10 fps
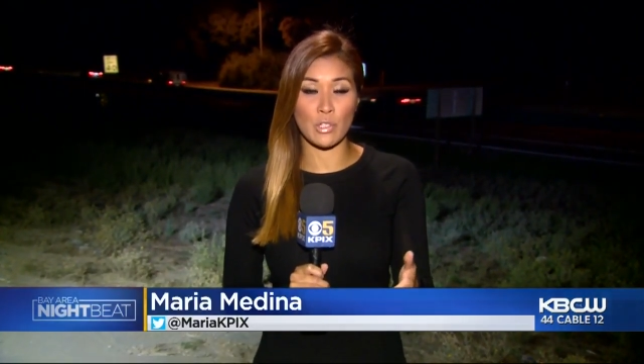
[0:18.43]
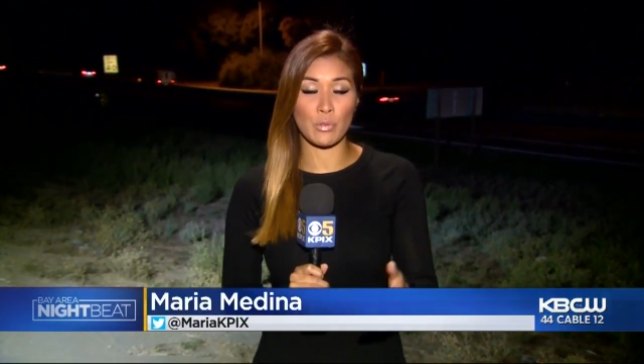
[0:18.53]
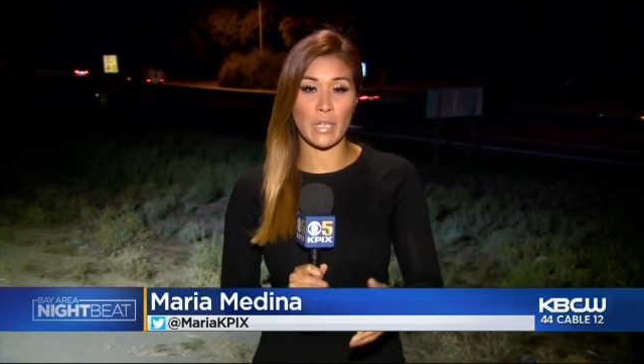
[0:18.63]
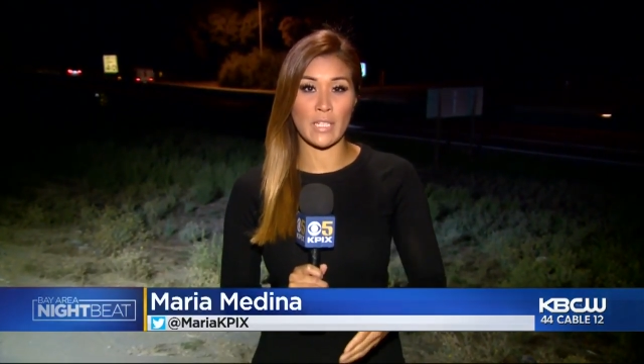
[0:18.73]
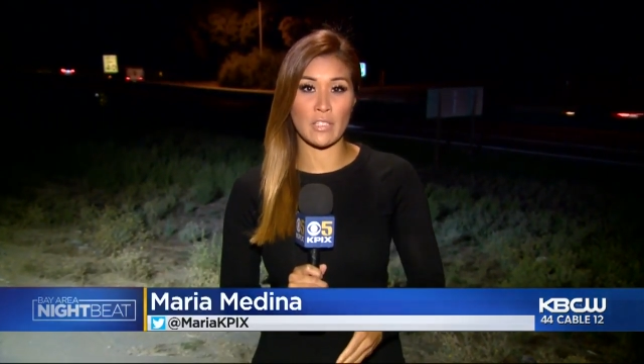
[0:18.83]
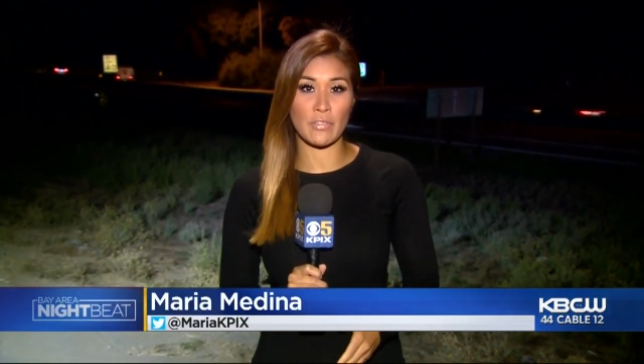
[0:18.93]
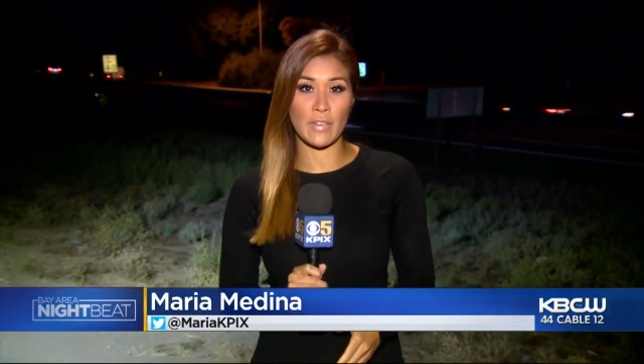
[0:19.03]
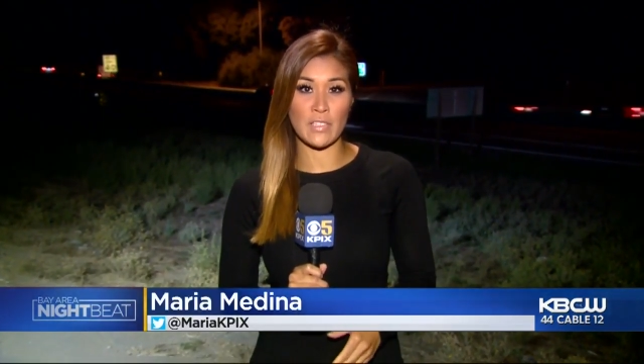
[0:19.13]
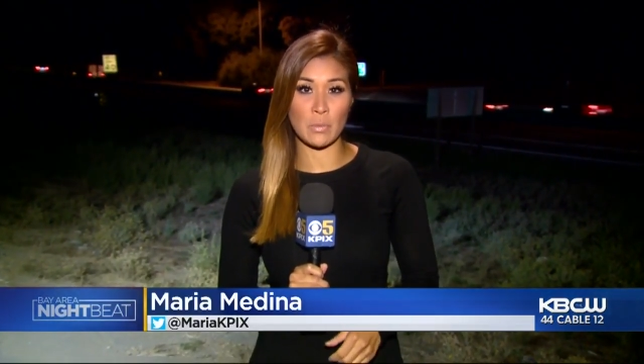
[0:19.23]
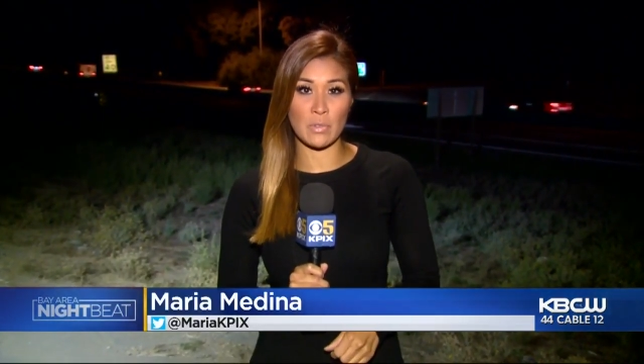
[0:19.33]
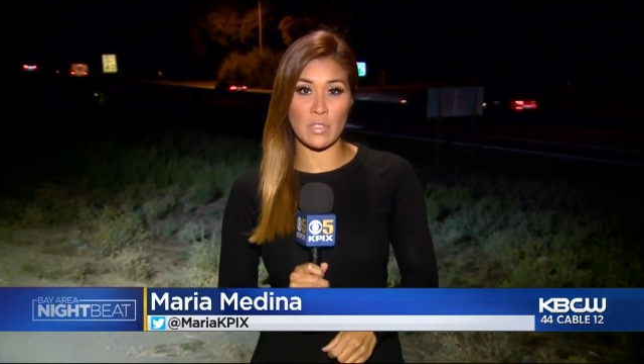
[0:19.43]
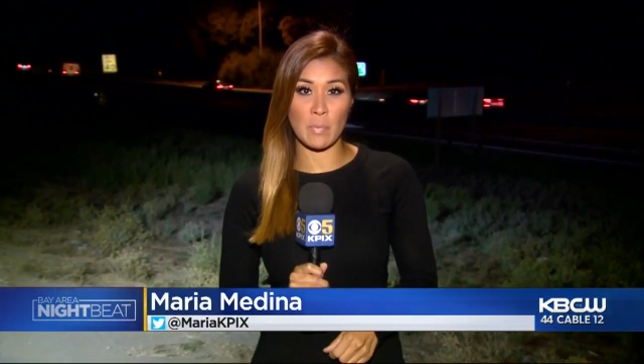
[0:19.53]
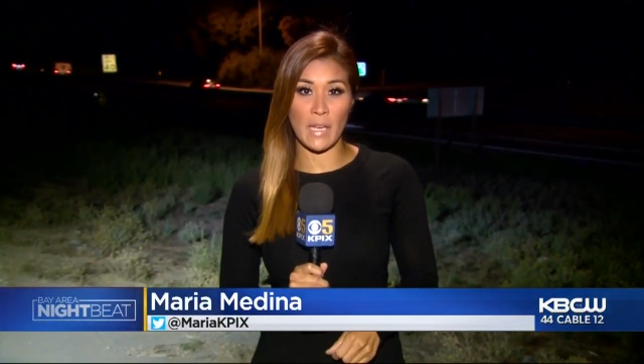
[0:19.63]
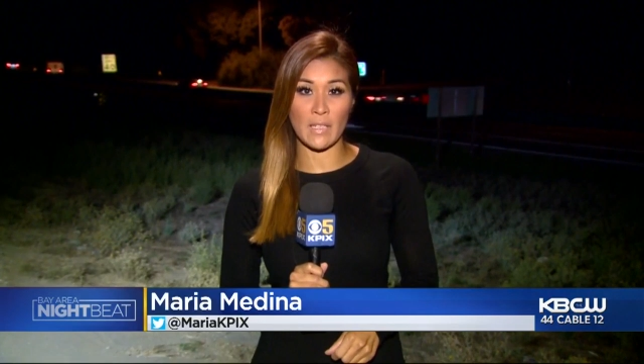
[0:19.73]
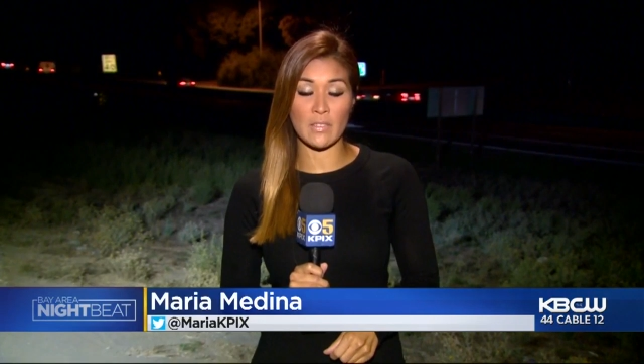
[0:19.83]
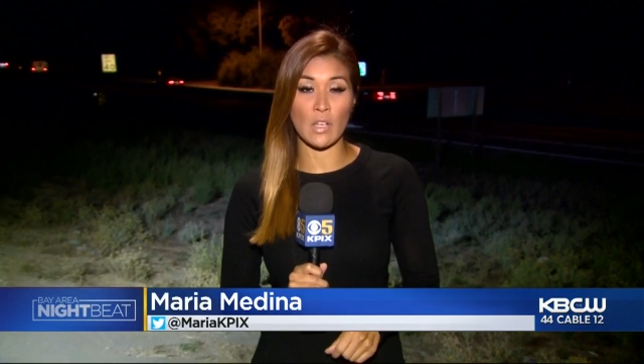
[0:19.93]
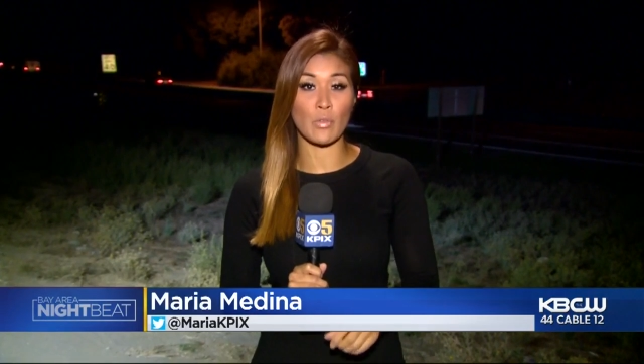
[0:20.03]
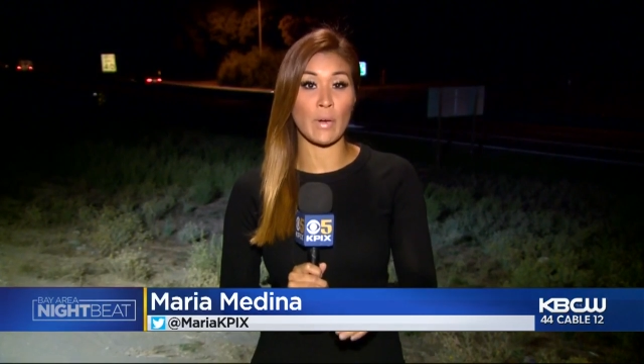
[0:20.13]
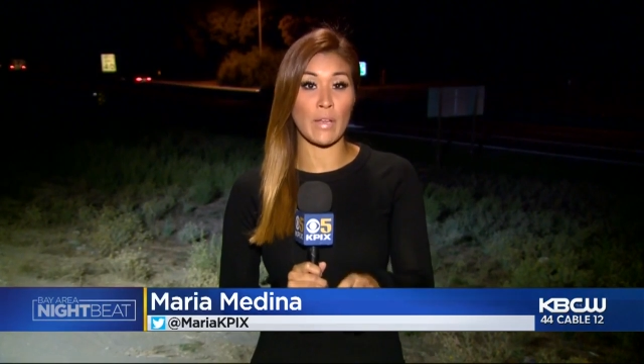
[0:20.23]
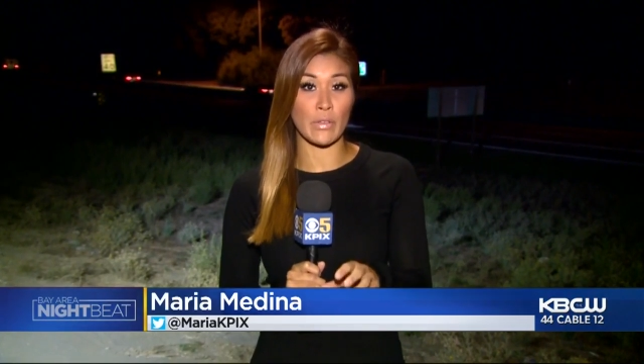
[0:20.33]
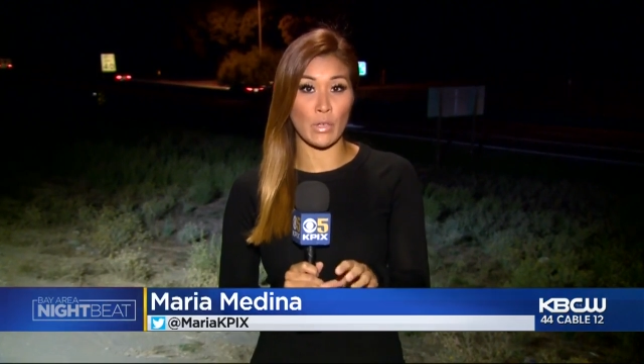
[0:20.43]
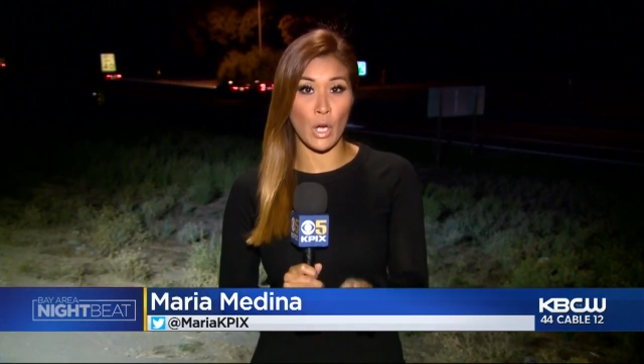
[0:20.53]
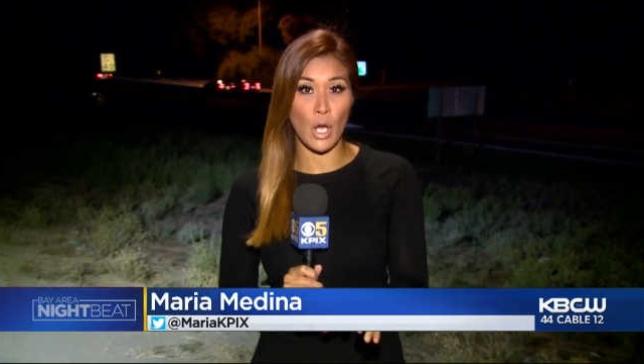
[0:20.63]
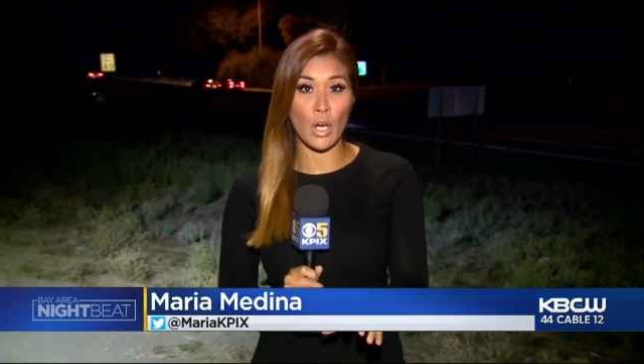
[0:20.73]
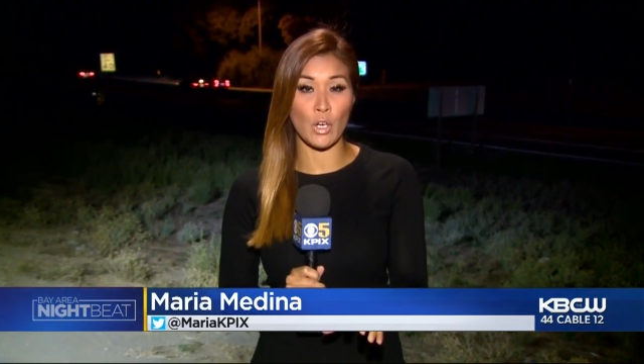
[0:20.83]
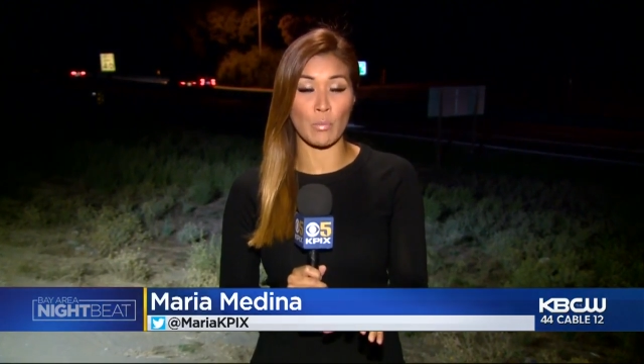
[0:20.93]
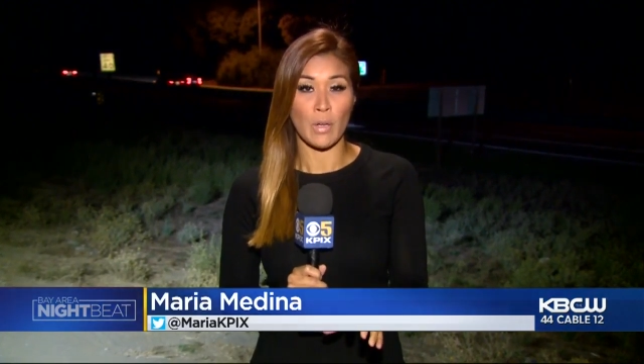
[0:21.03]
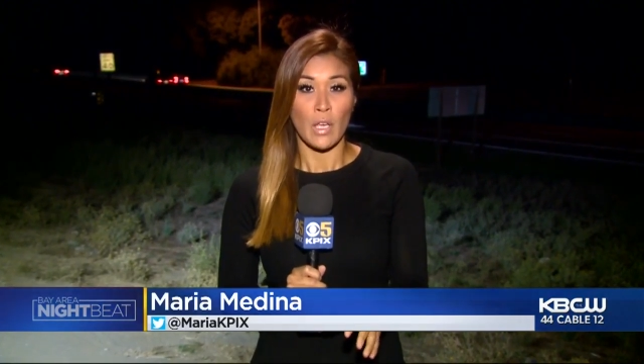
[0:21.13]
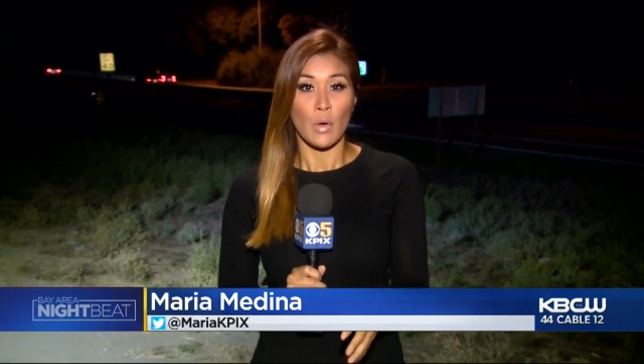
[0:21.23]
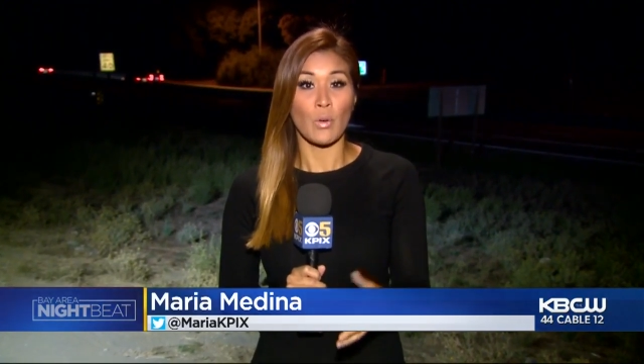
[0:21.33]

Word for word: to create a defensible space around their home.